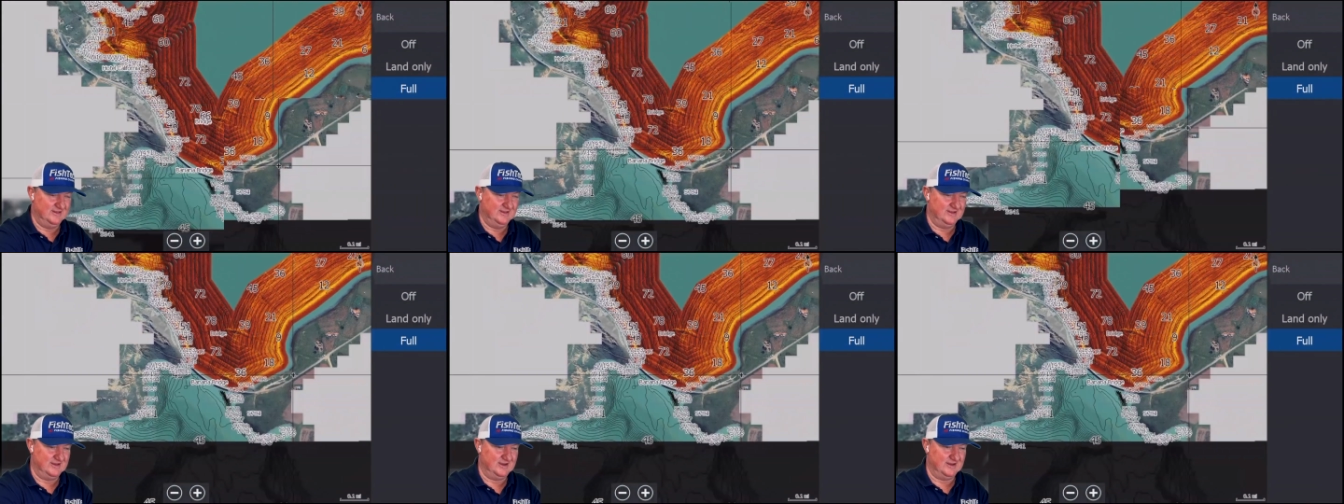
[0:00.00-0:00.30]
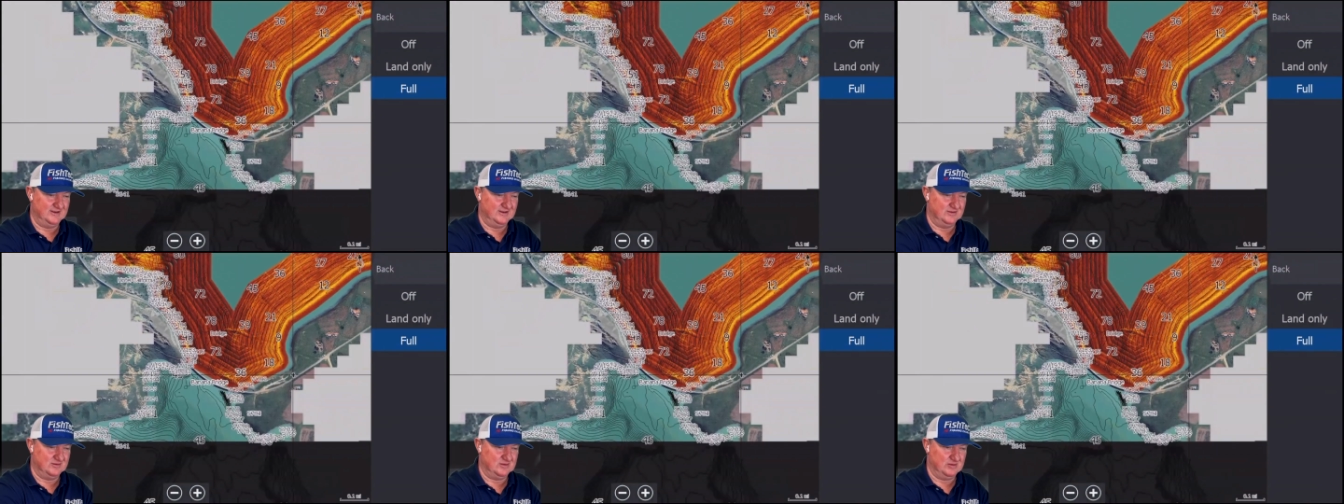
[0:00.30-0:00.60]

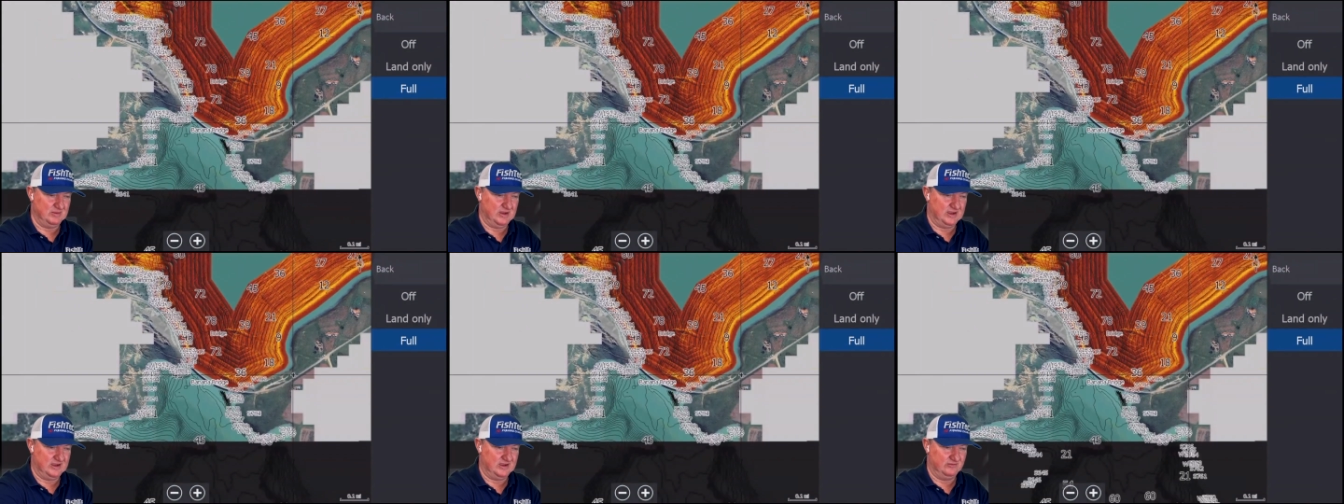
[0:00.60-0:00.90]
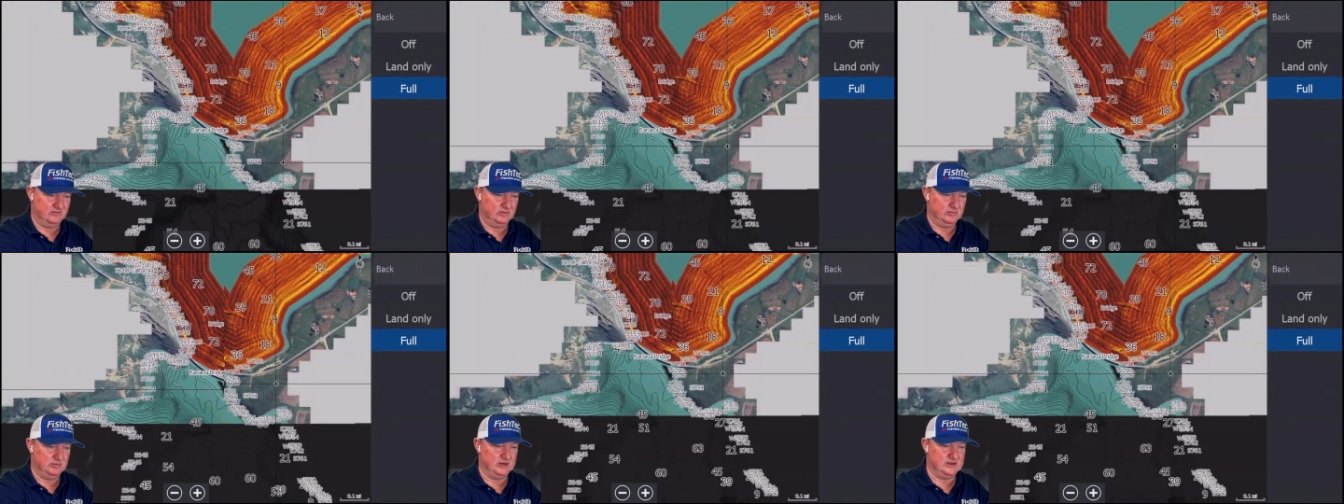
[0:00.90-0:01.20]
And it'll make
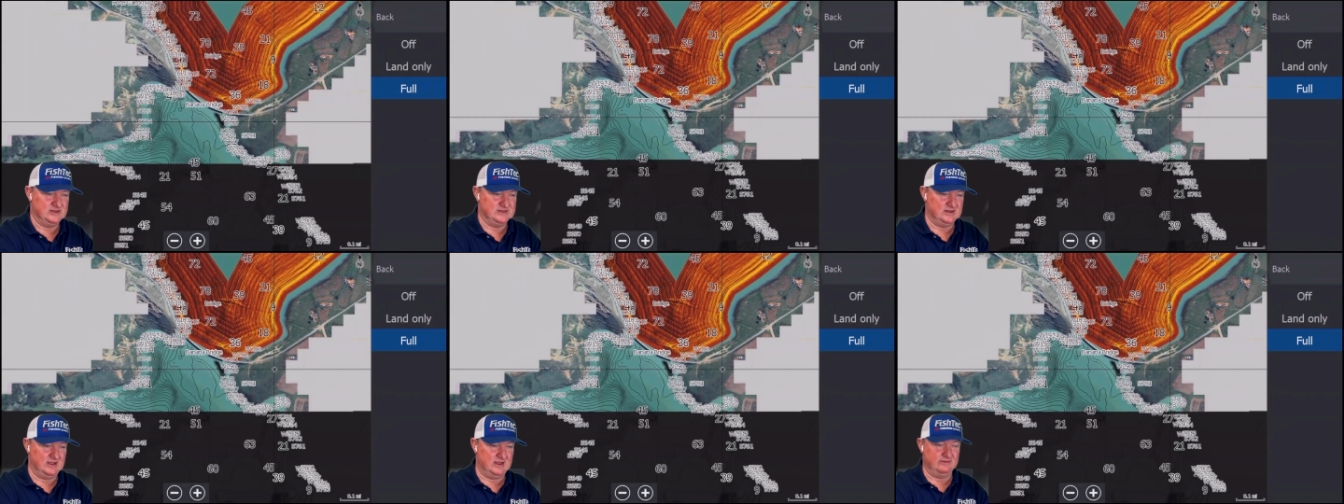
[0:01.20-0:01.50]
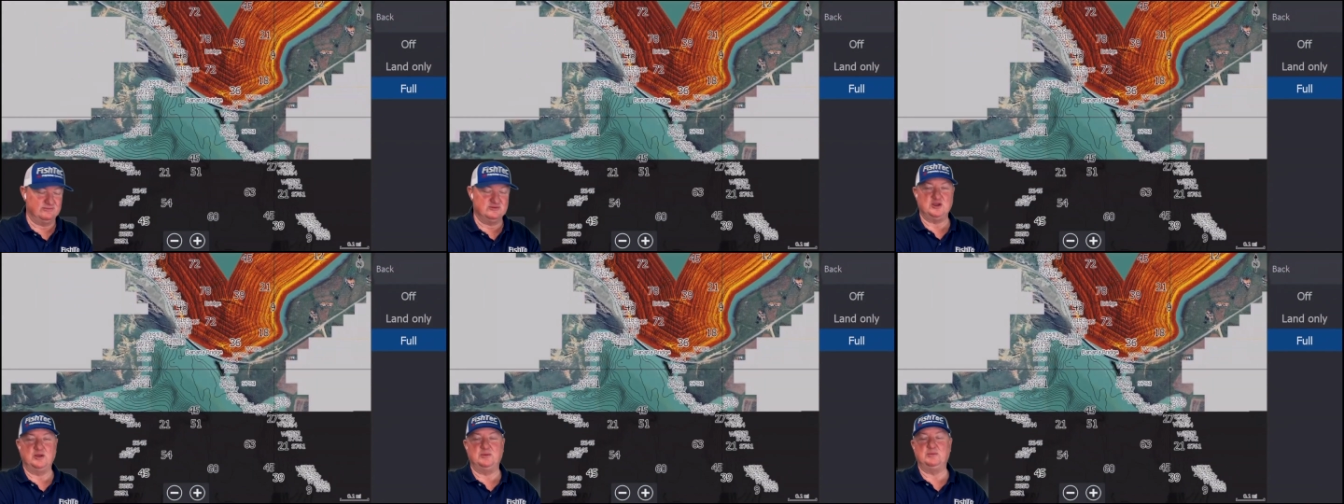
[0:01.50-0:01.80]
everybody's
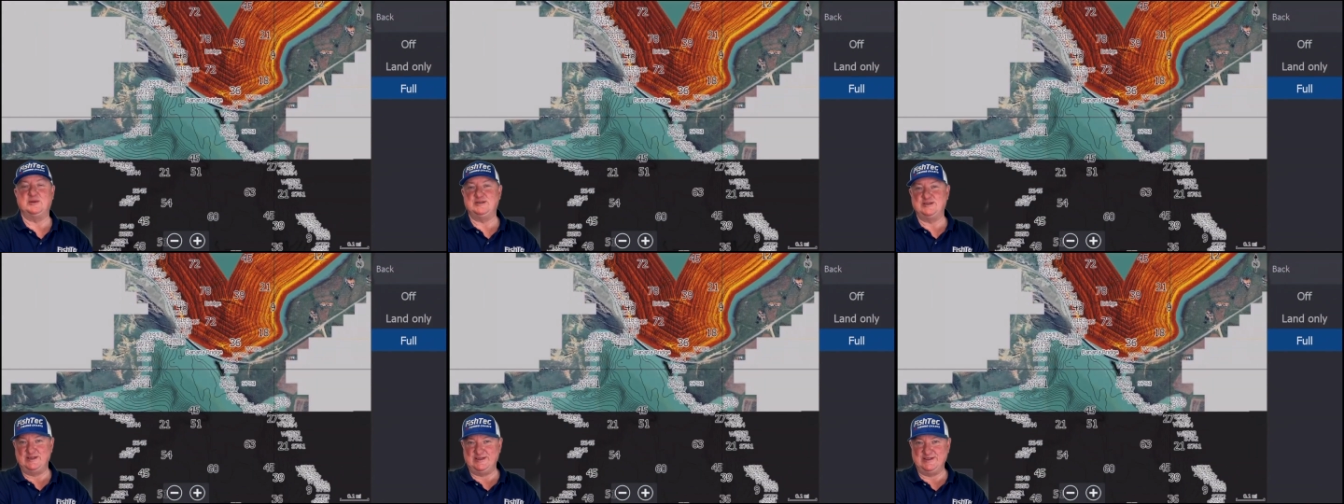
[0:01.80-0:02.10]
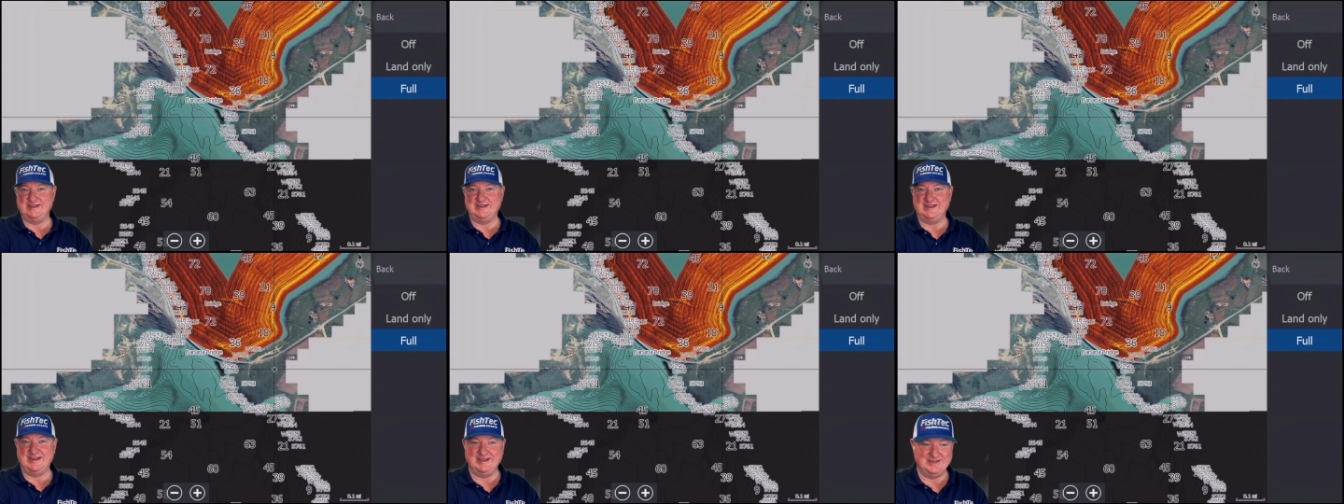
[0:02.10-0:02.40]
life so much
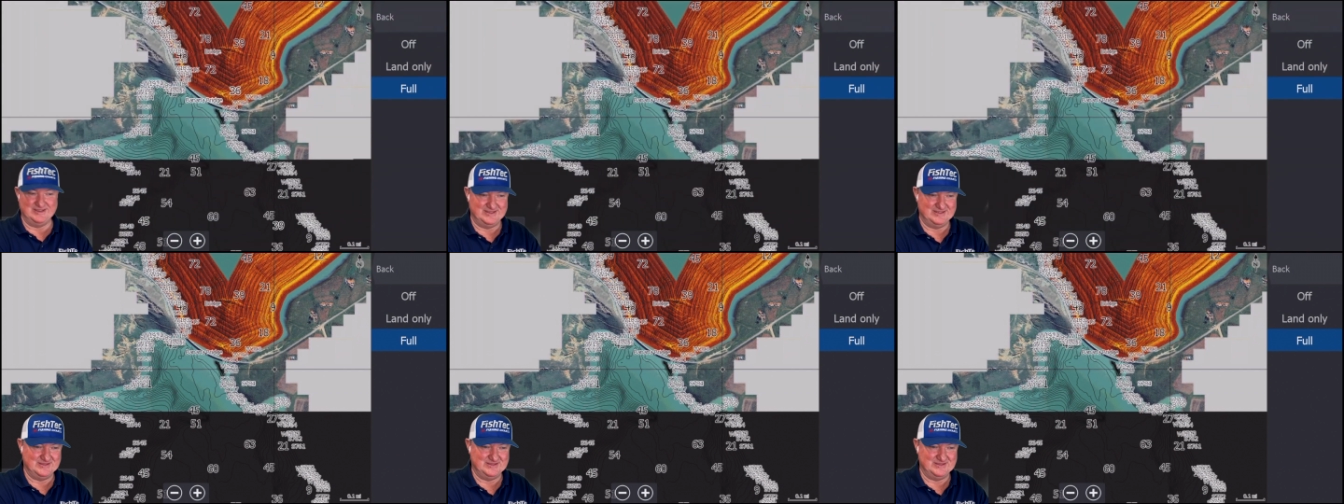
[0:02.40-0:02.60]
easier.